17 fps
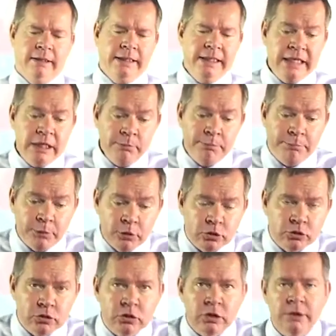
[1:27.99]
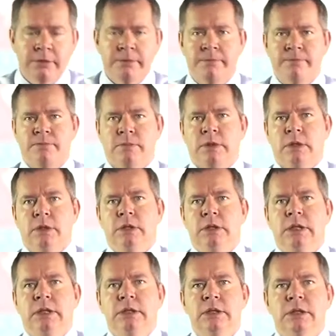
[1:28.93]
input
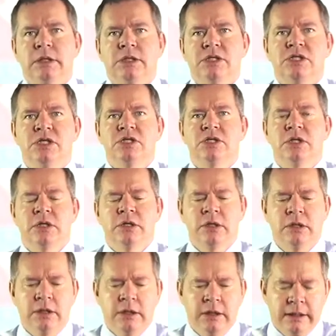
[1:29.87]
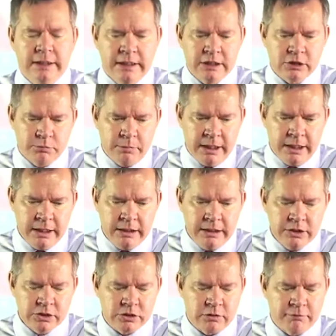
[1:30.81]
in the decision that's made
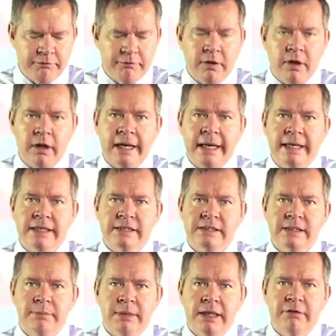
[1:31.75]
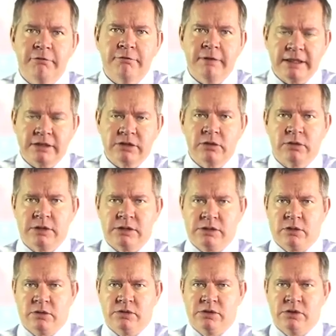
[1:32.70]
insofar as the manufacturer is
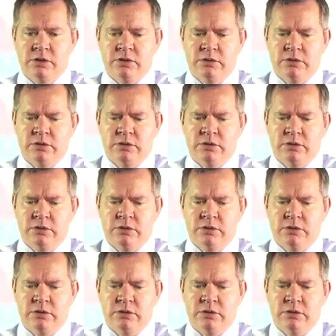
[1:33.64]
concerned,